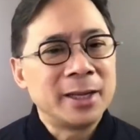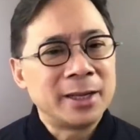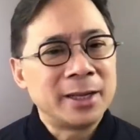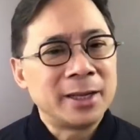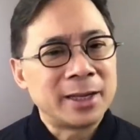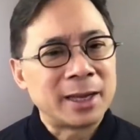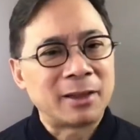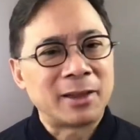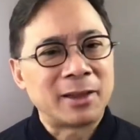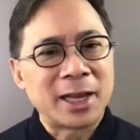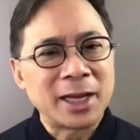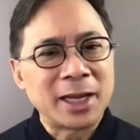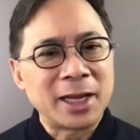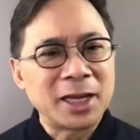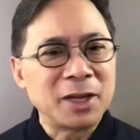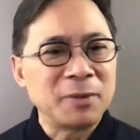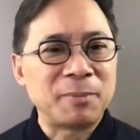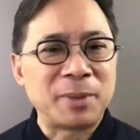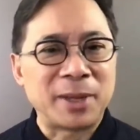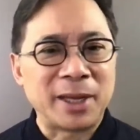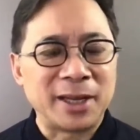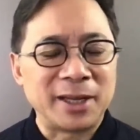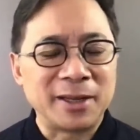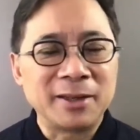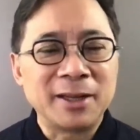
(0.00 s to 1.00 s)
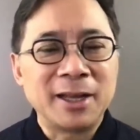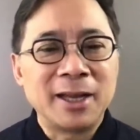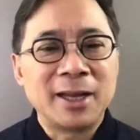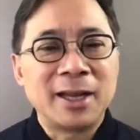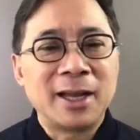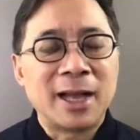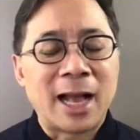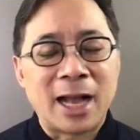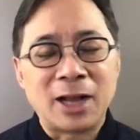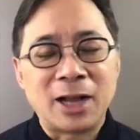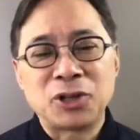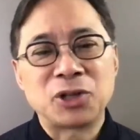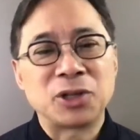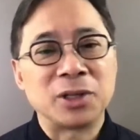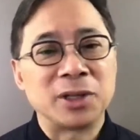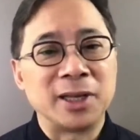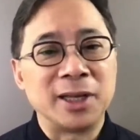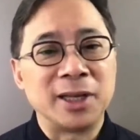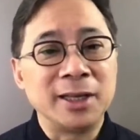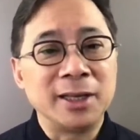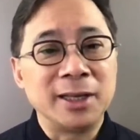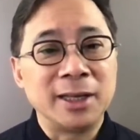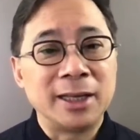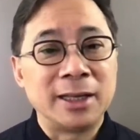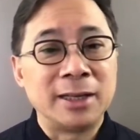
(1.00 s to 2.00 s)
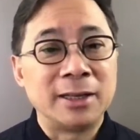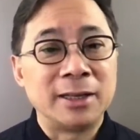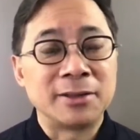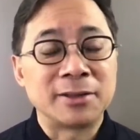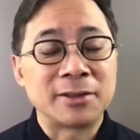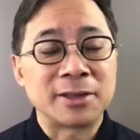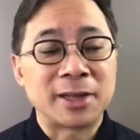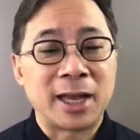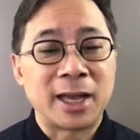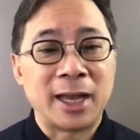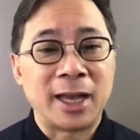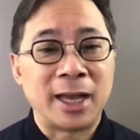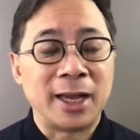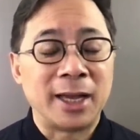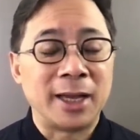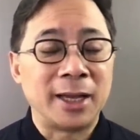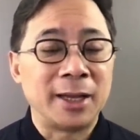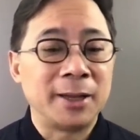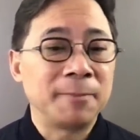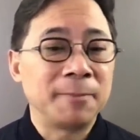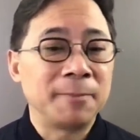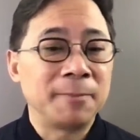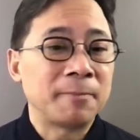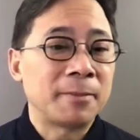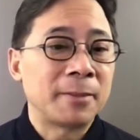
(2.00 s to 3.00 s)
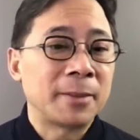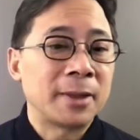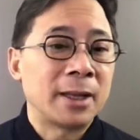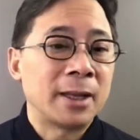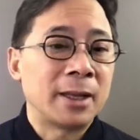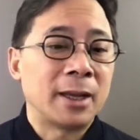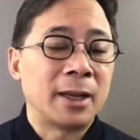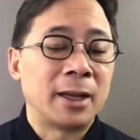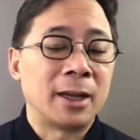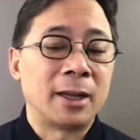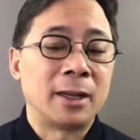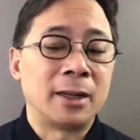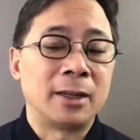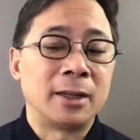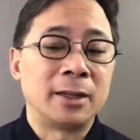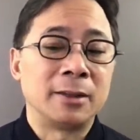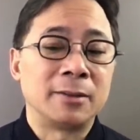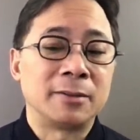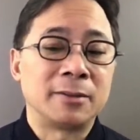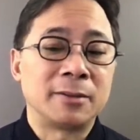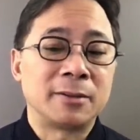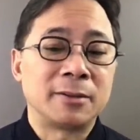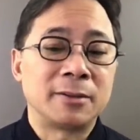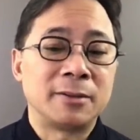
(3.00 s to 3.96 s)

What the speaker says: Now, lycopene actually is naturally